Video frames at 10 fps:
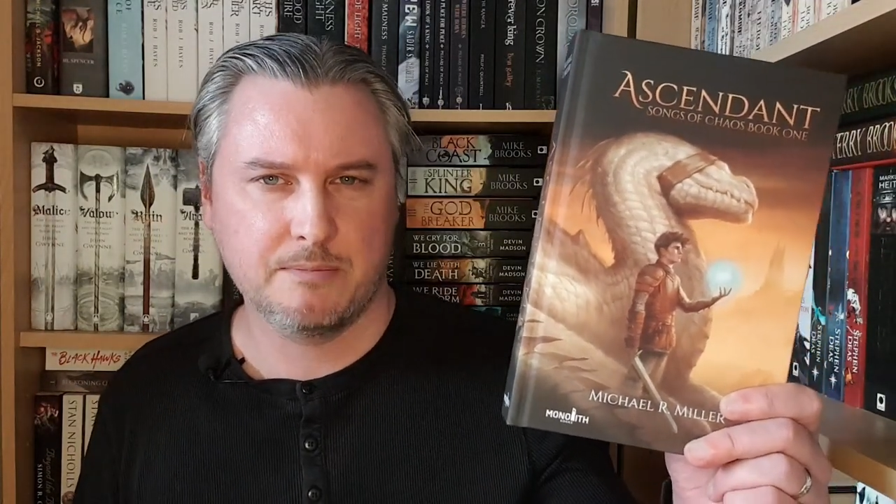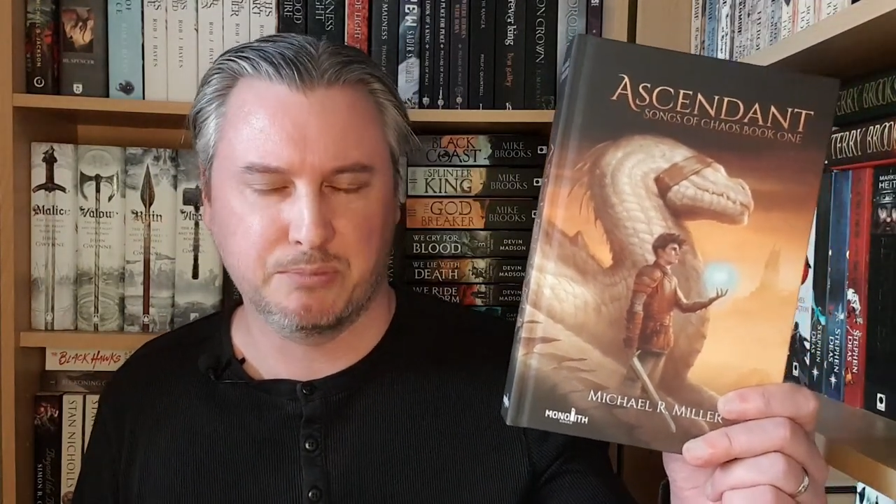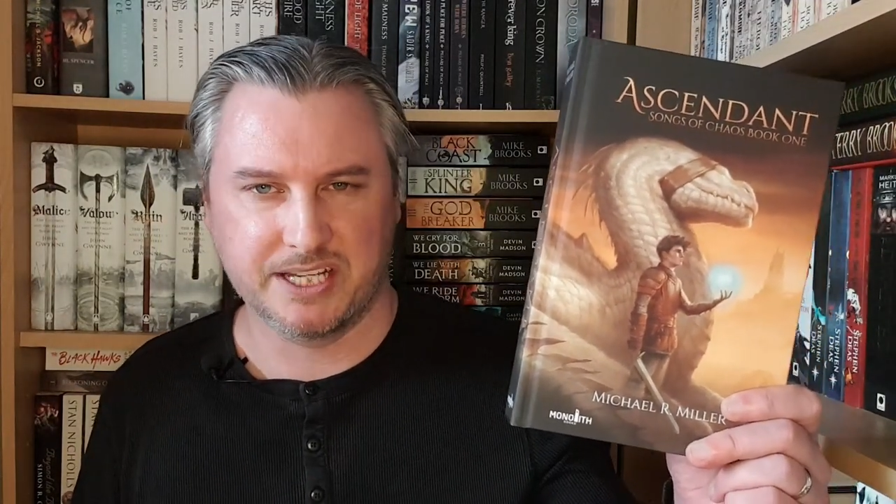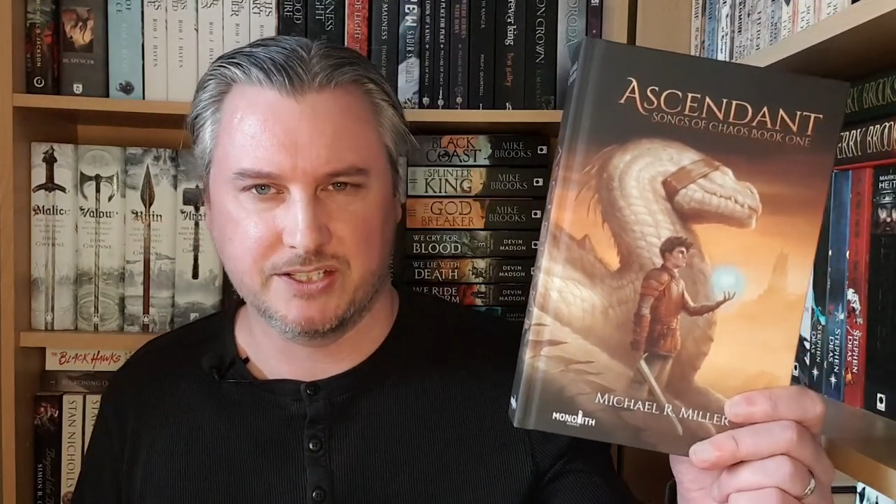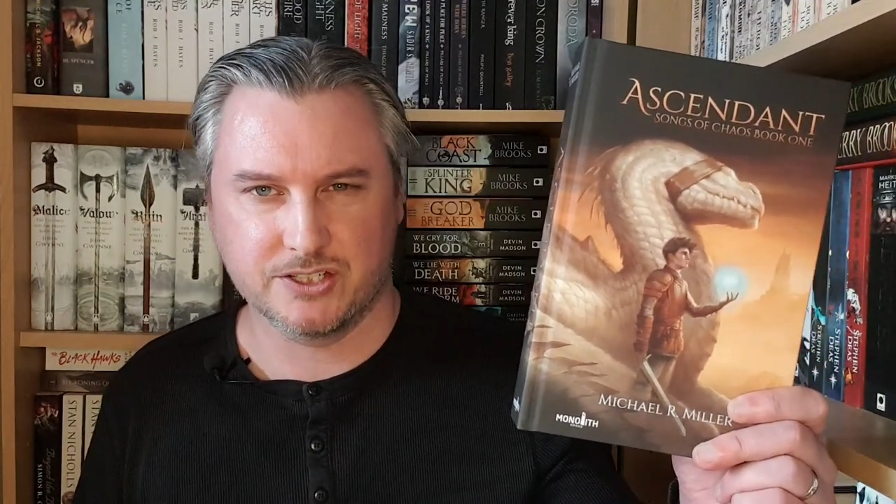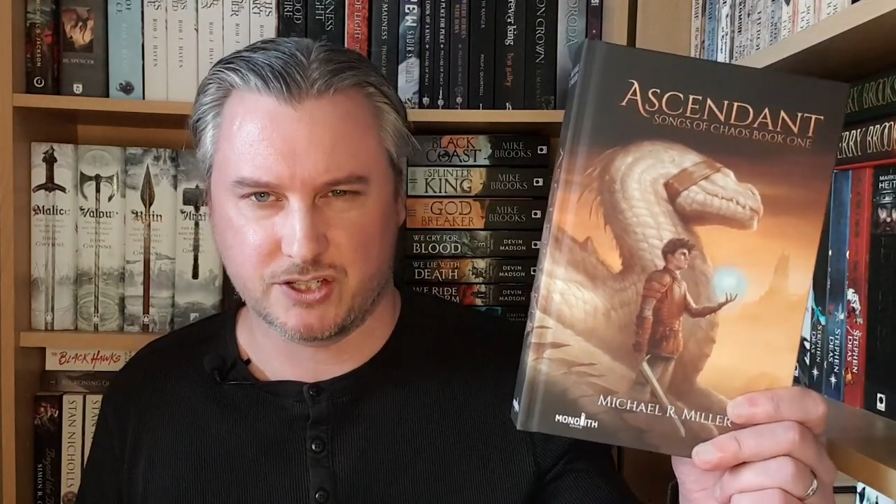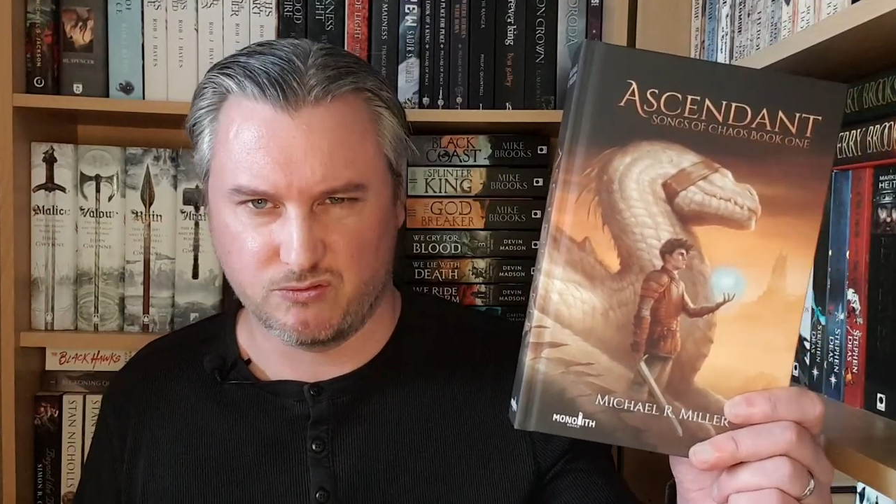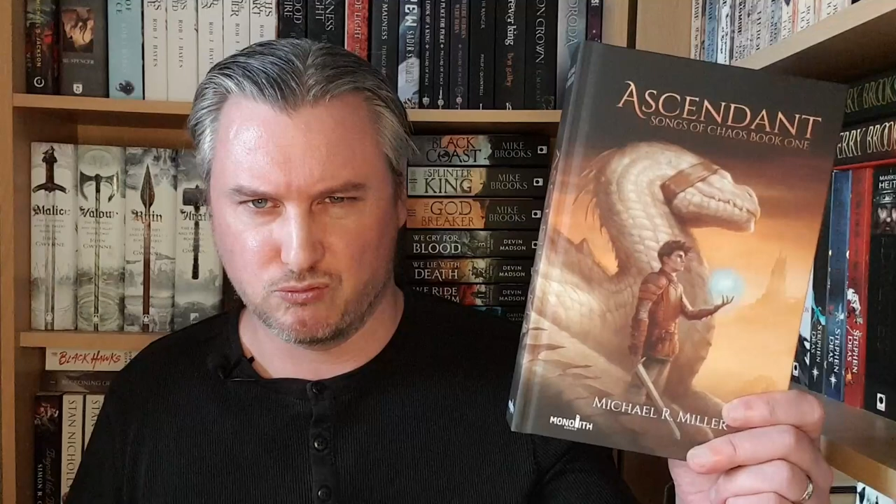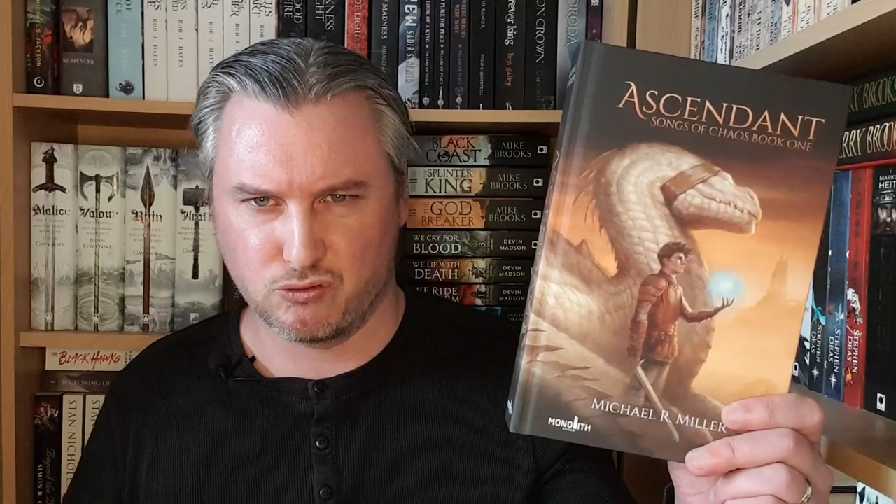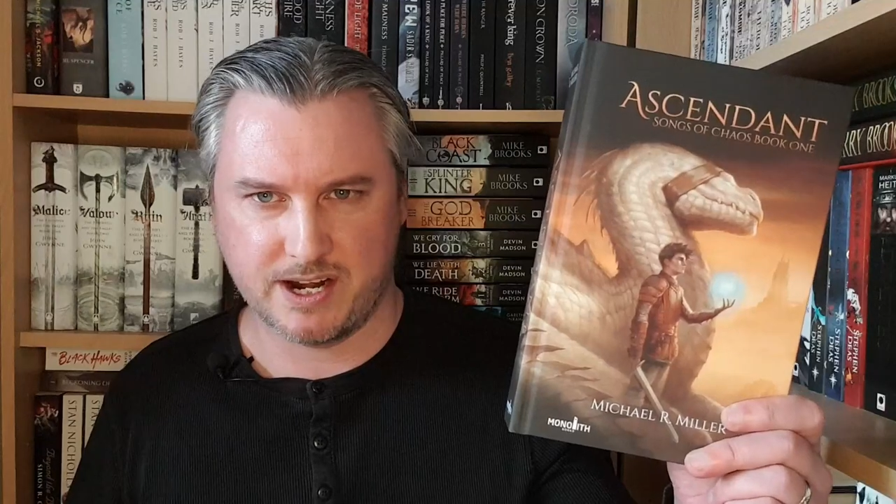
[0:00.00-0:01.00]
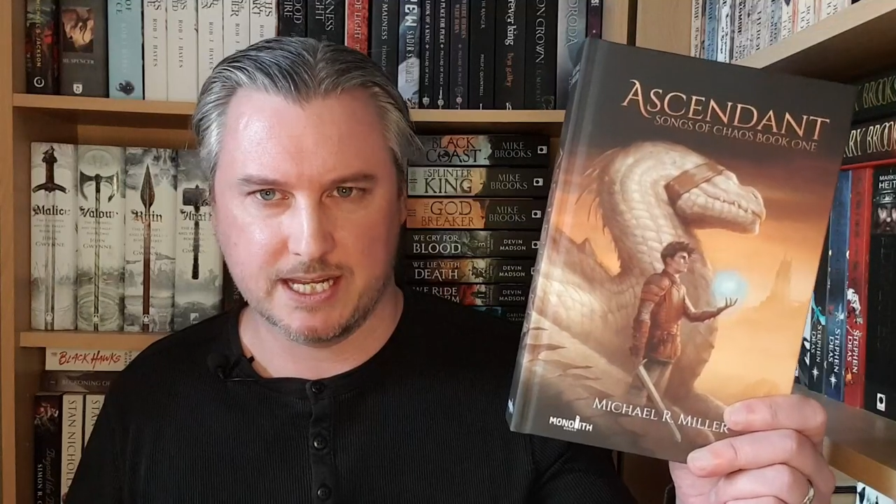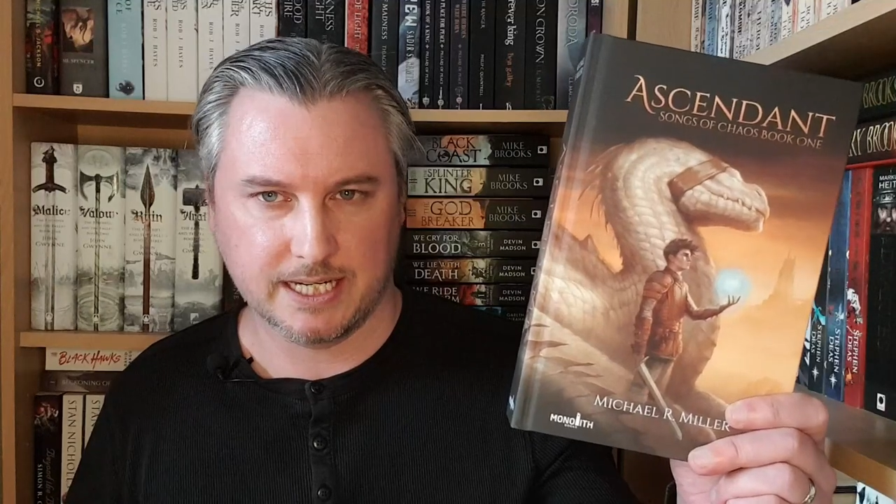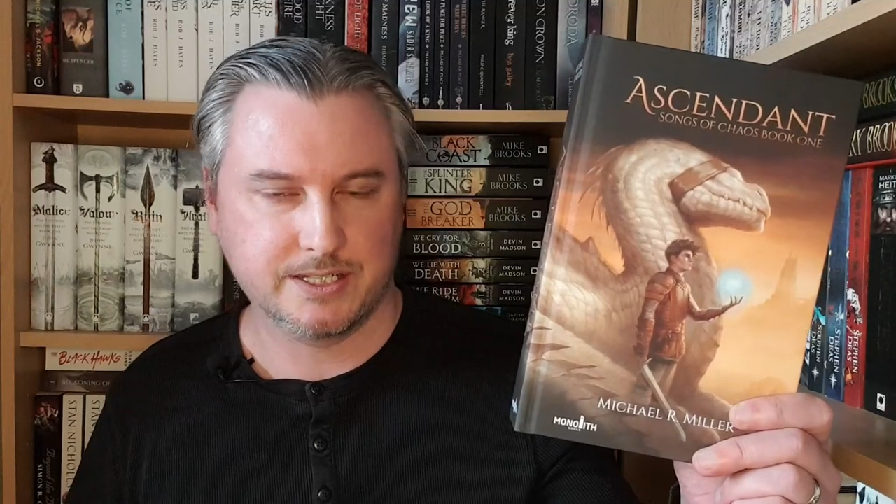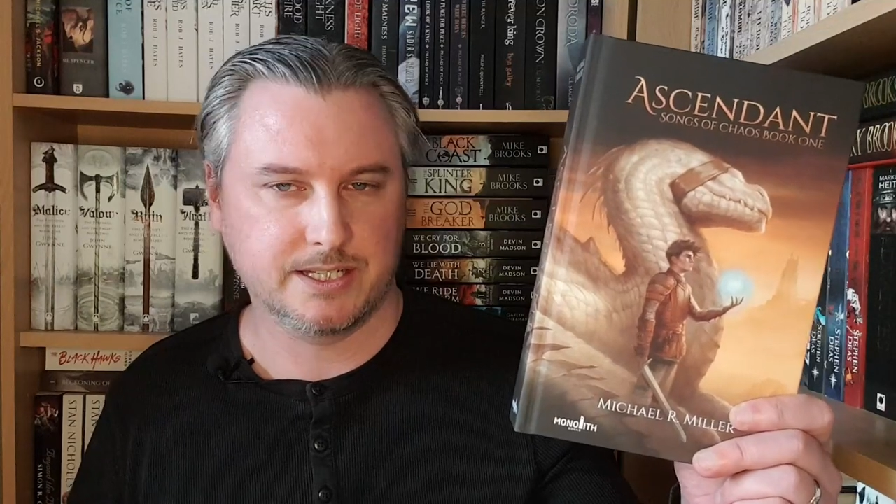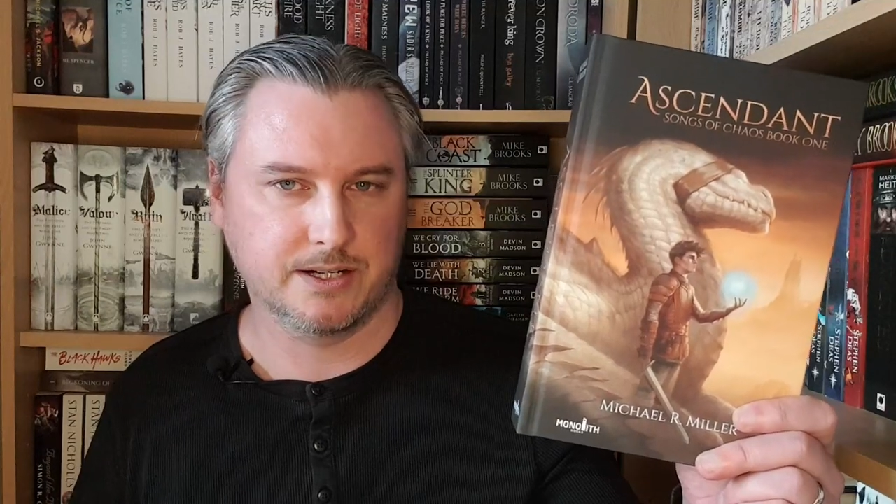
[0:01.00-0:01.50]
but it doesn't
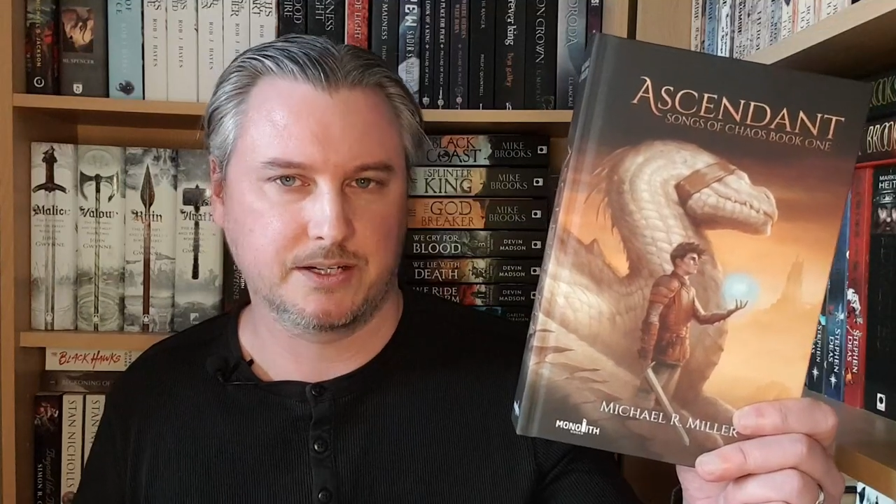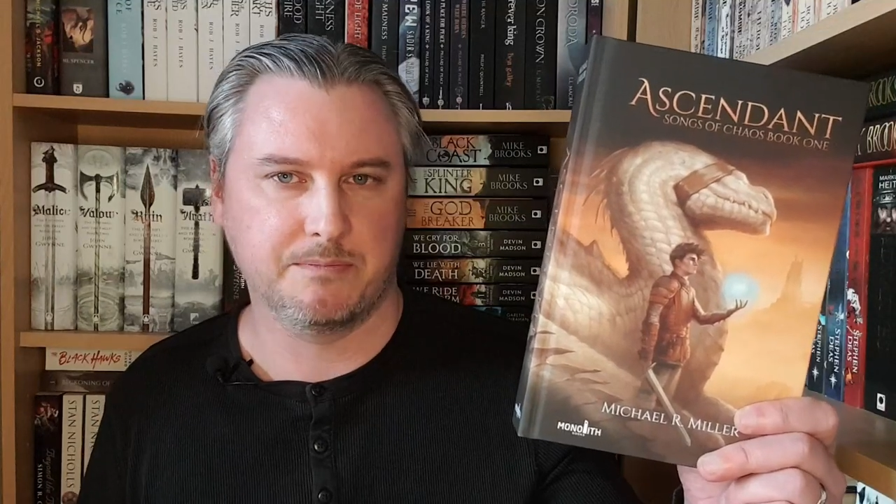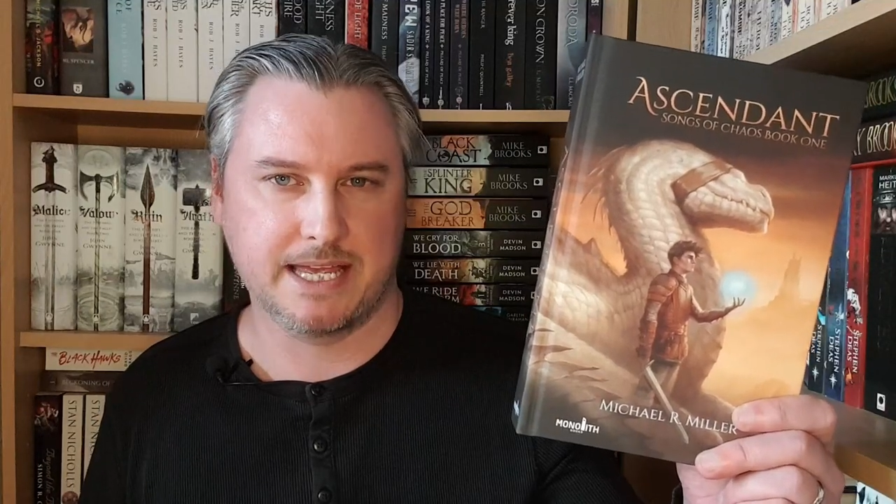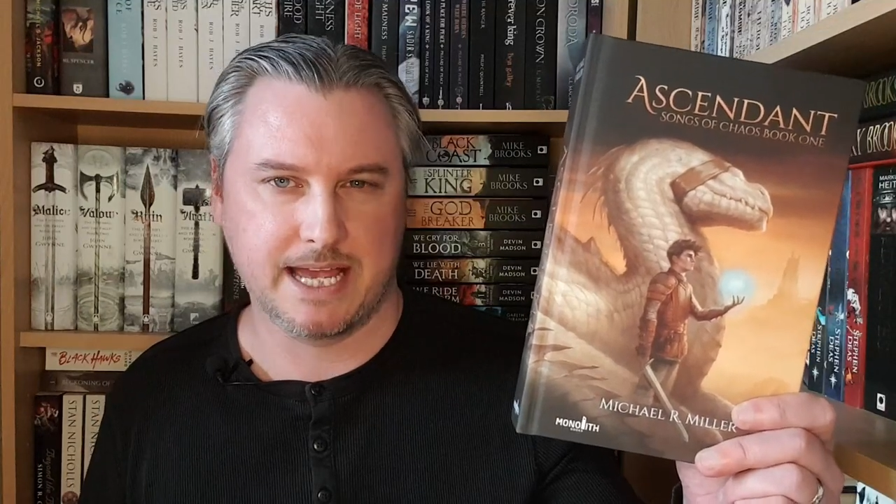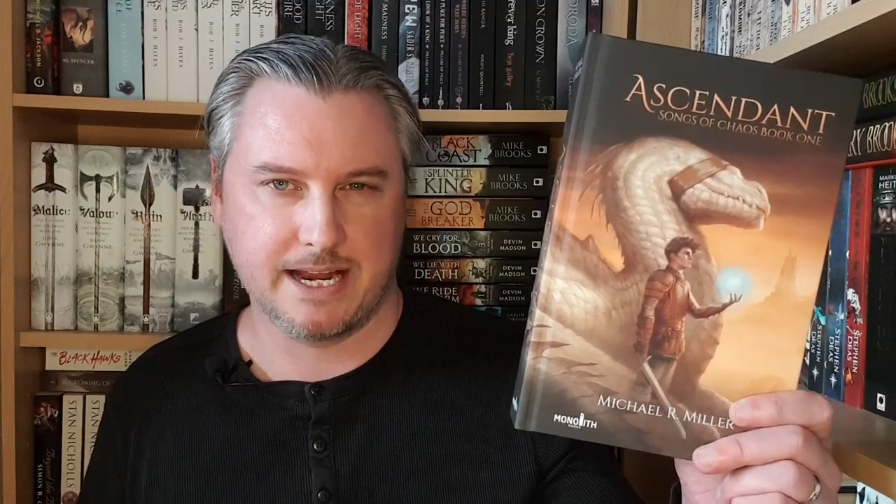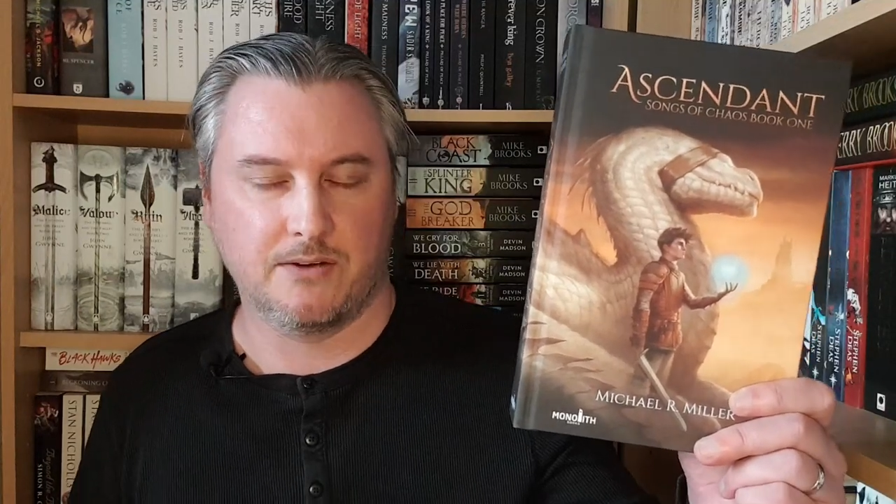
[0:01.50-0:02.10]
really suck me in.